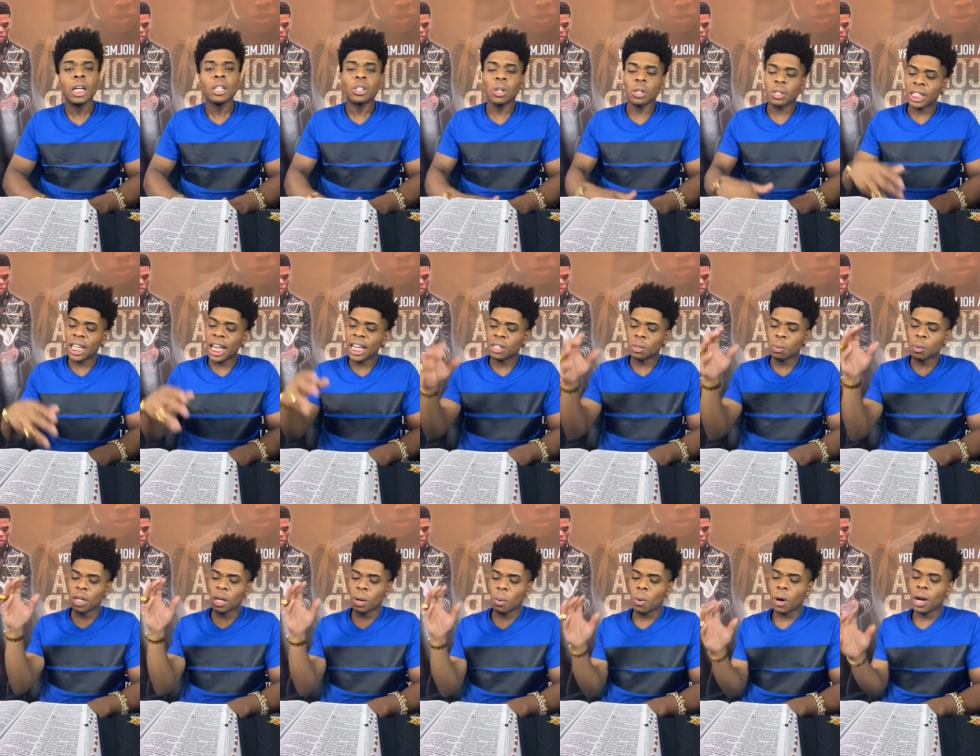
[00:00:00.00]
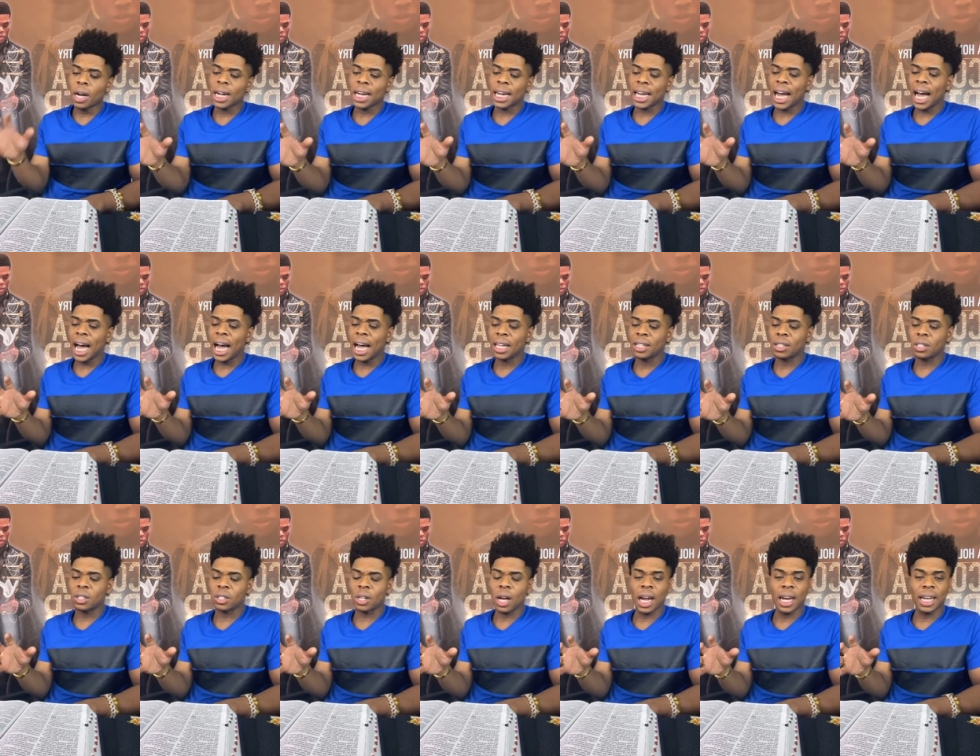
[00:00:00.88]
So, saints, when the word of
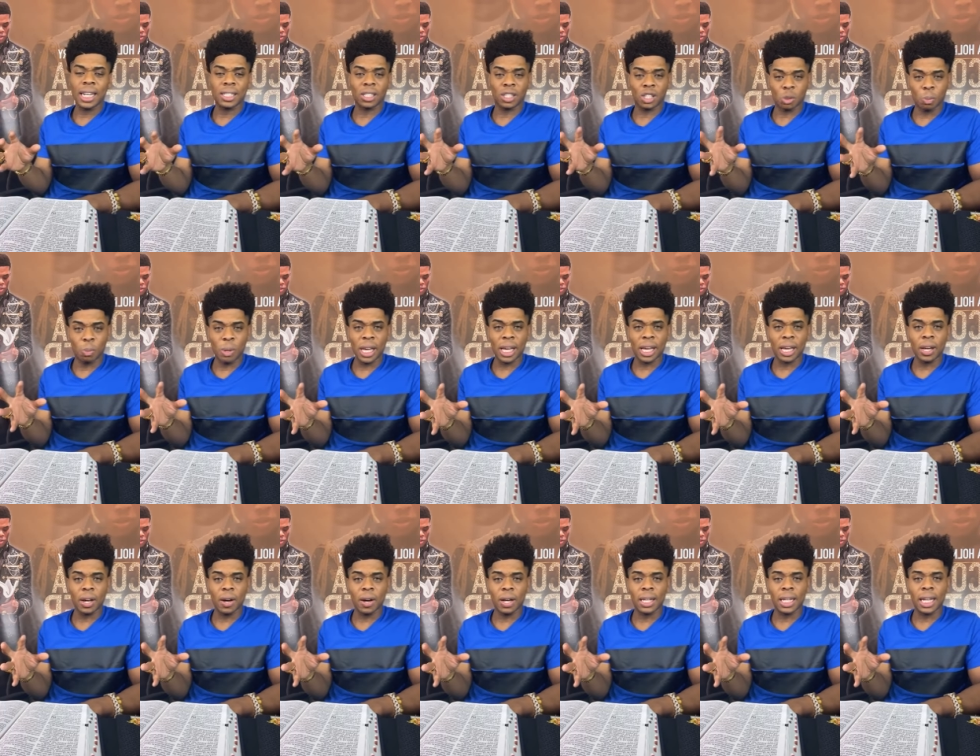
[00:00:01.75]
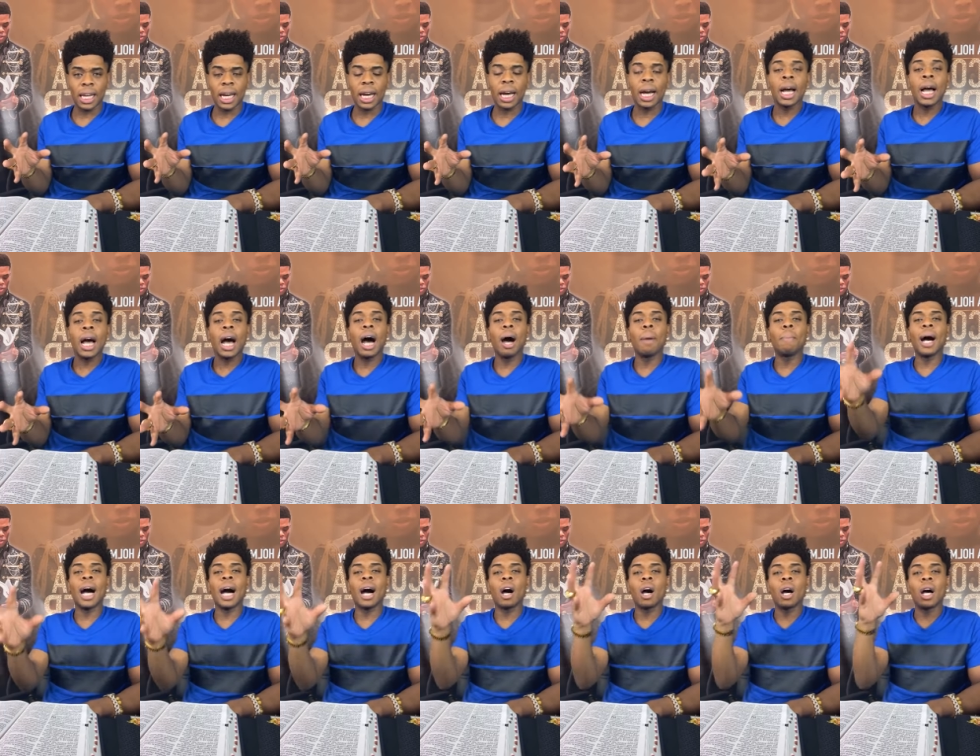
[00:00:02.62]
God started speaking on there
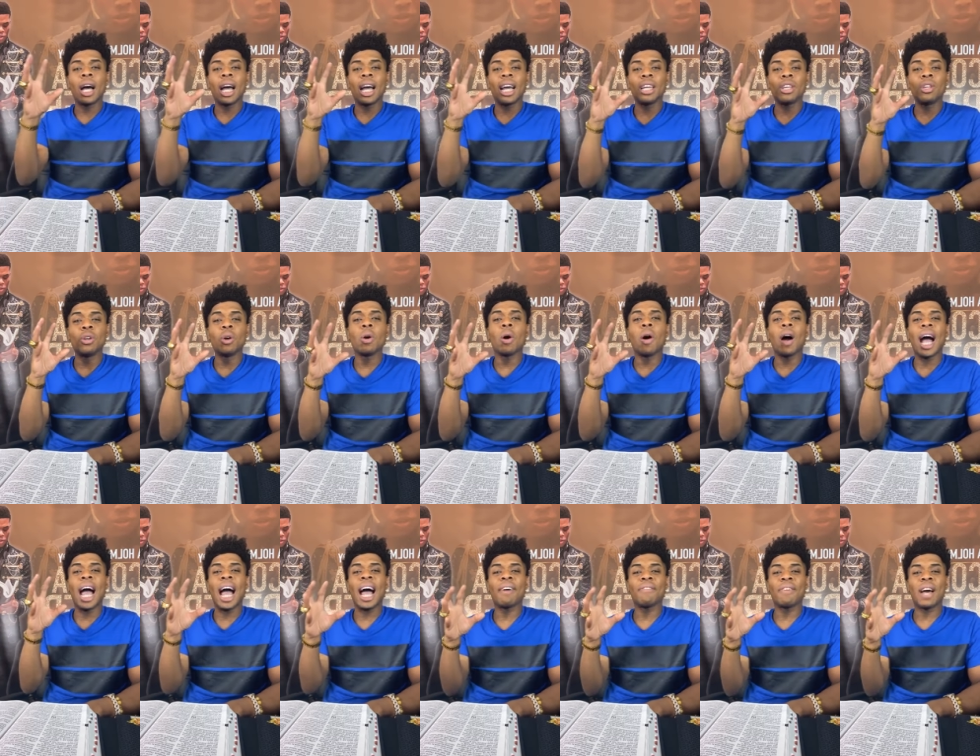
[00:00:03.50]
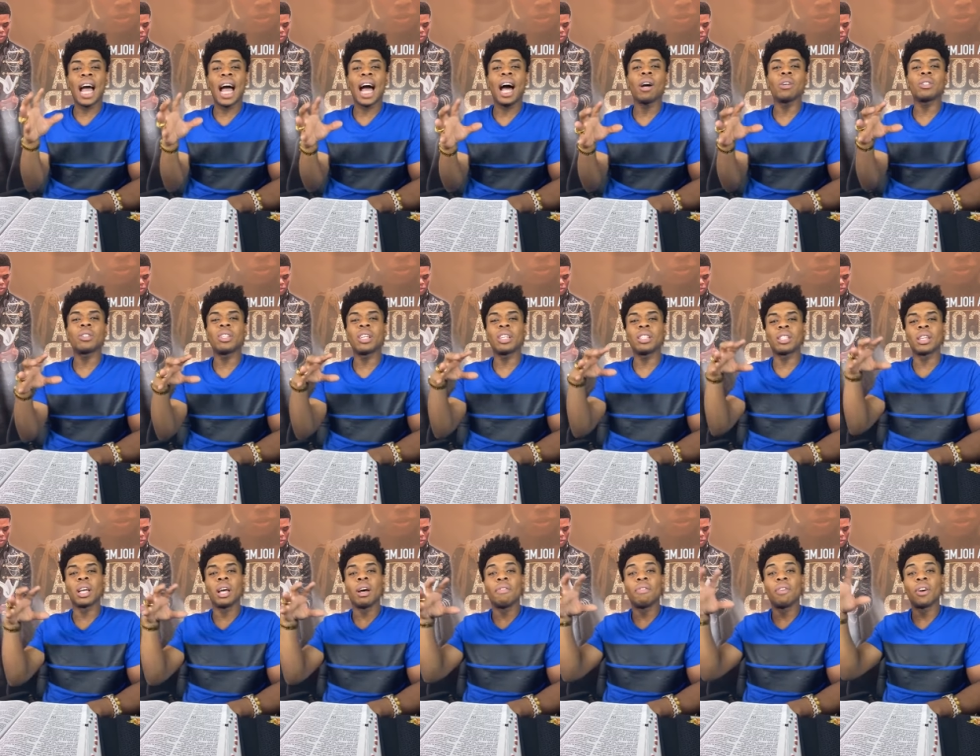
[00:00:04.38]
about you're going to have
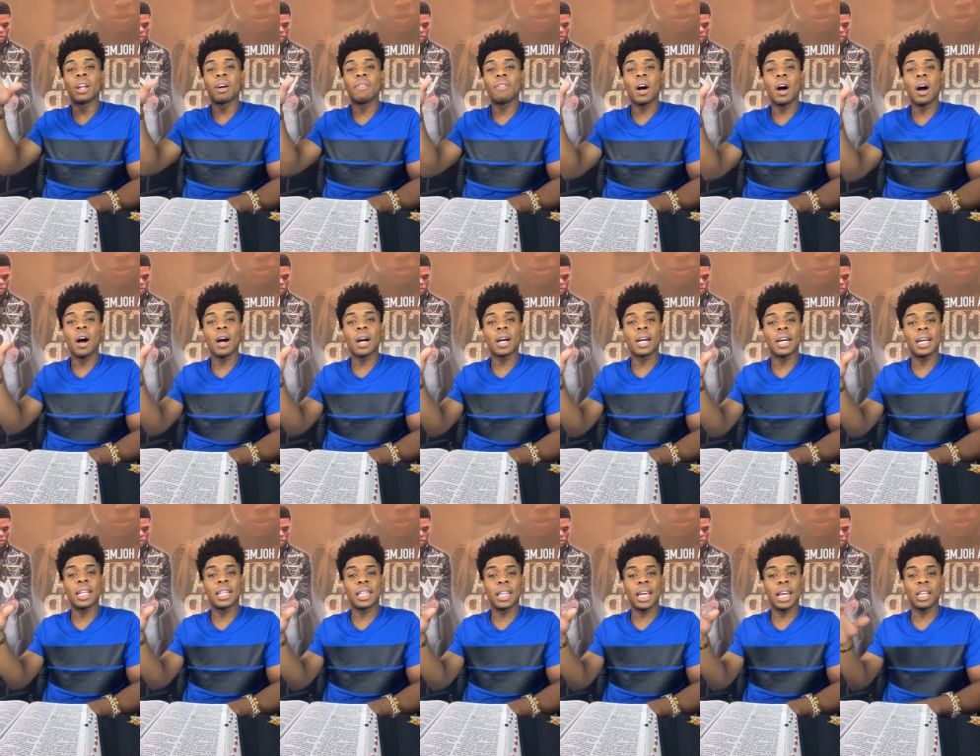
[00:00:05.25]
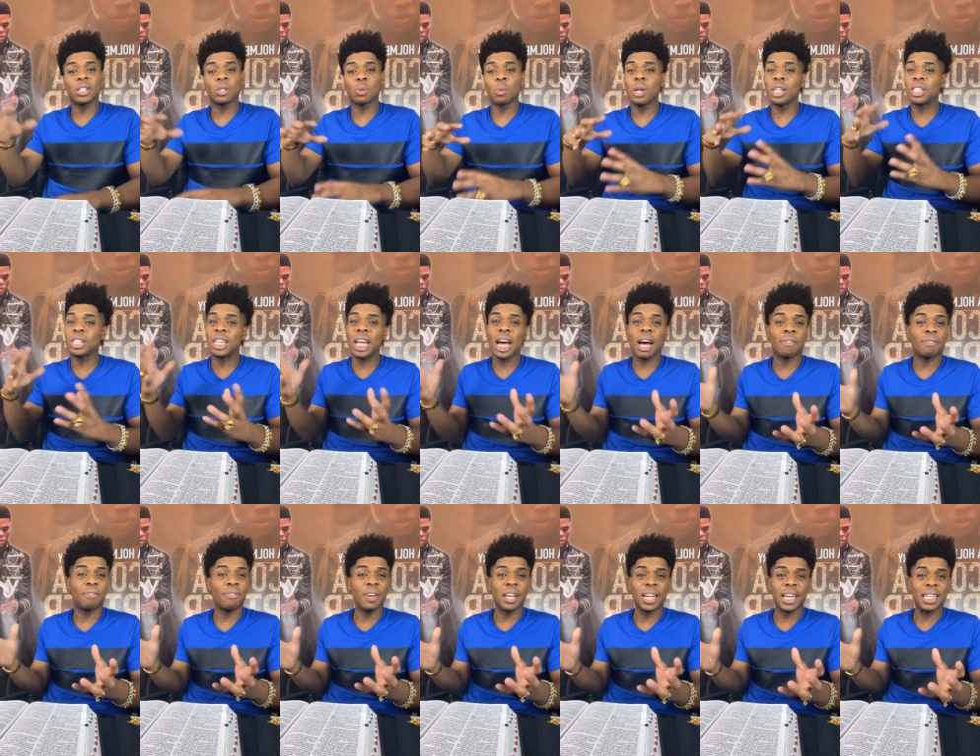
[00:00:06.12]
houses full of all good things, which thou
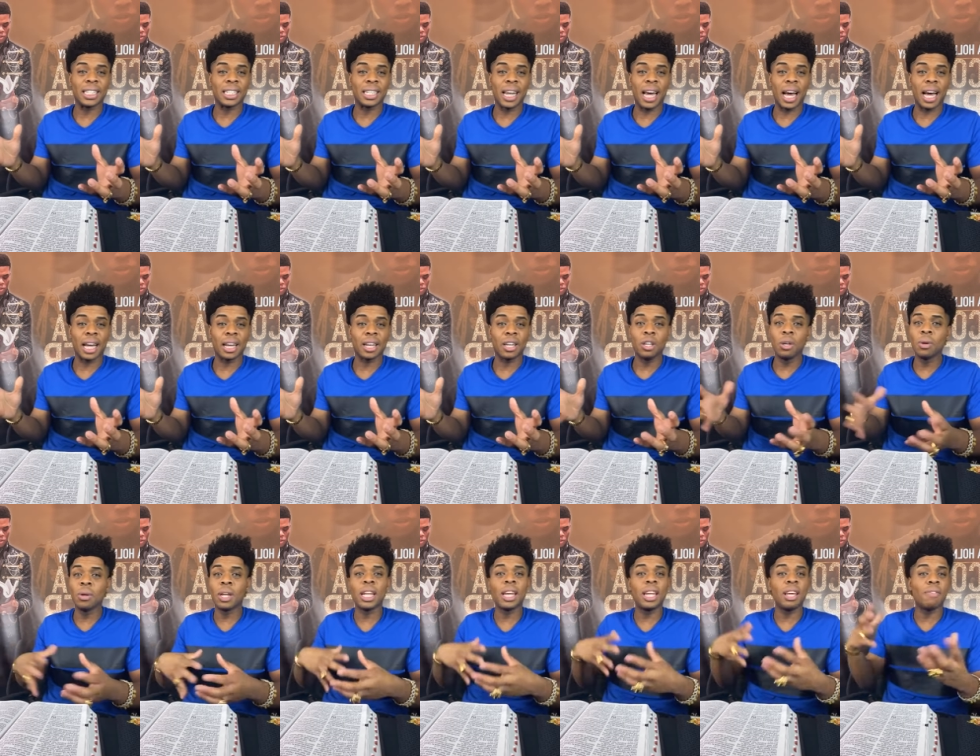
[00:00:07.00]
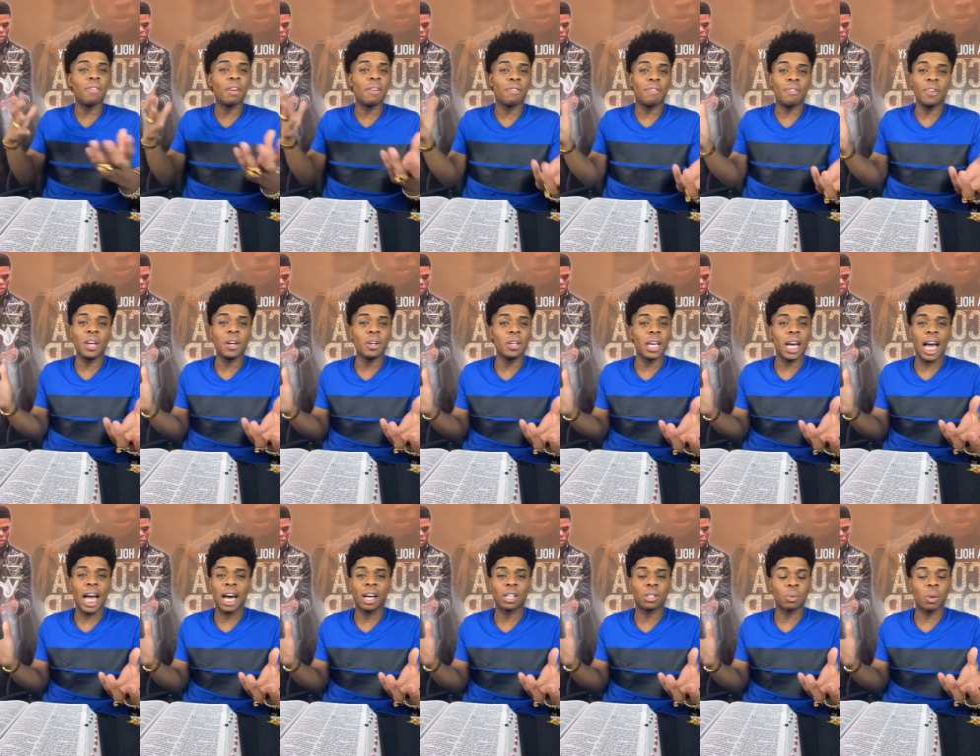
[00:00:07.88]
fillest not. You didn't even fill
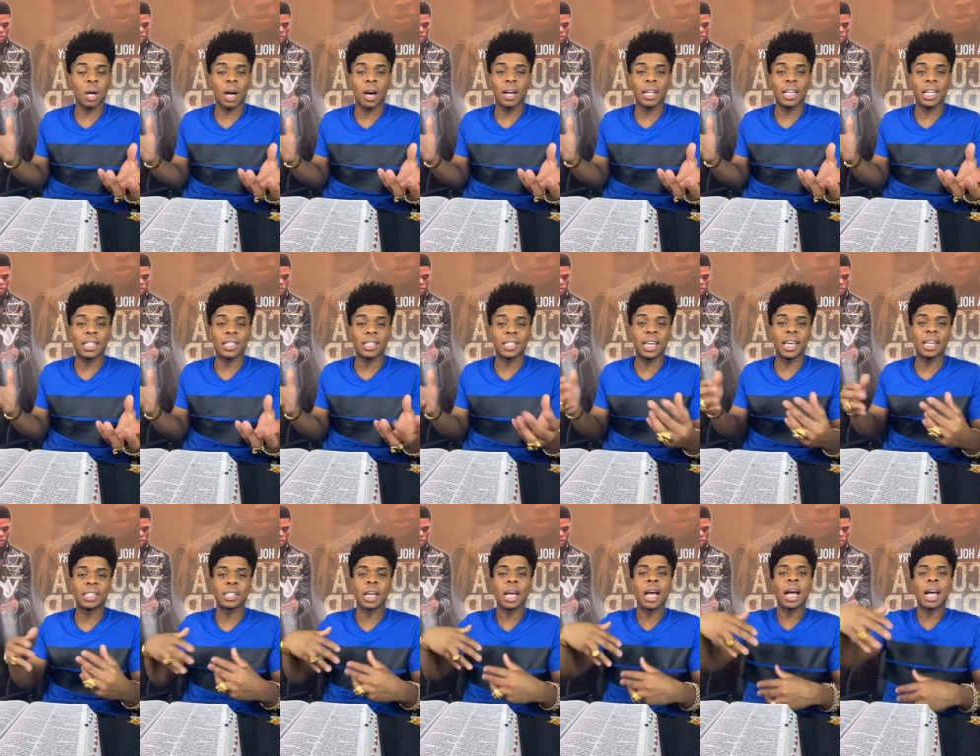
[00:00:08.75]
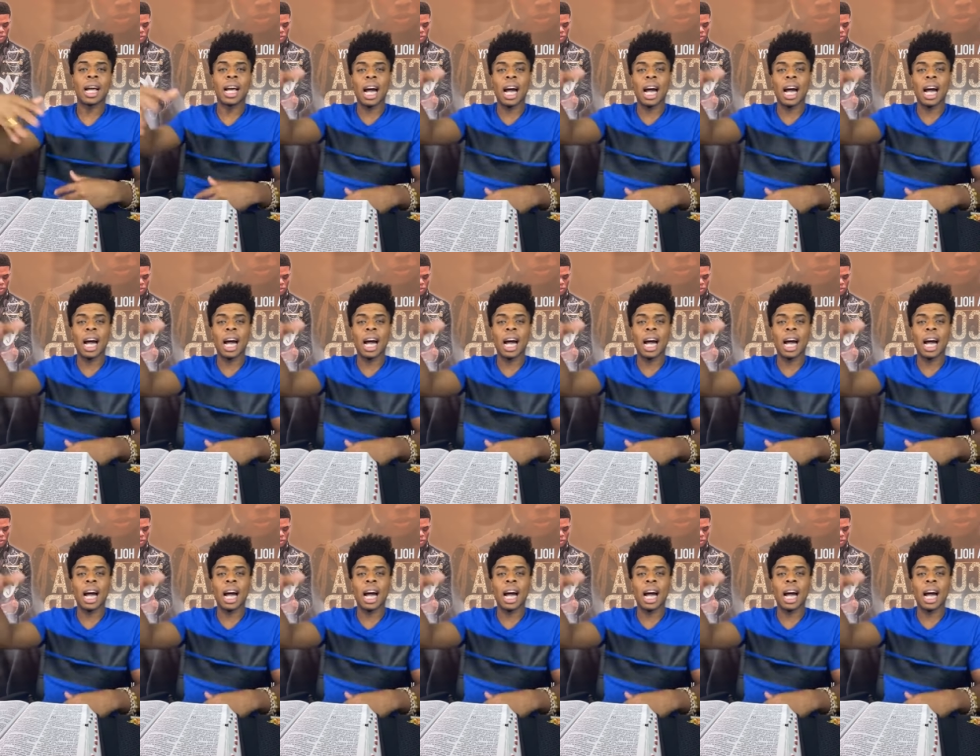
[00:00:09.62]
your house with all these things.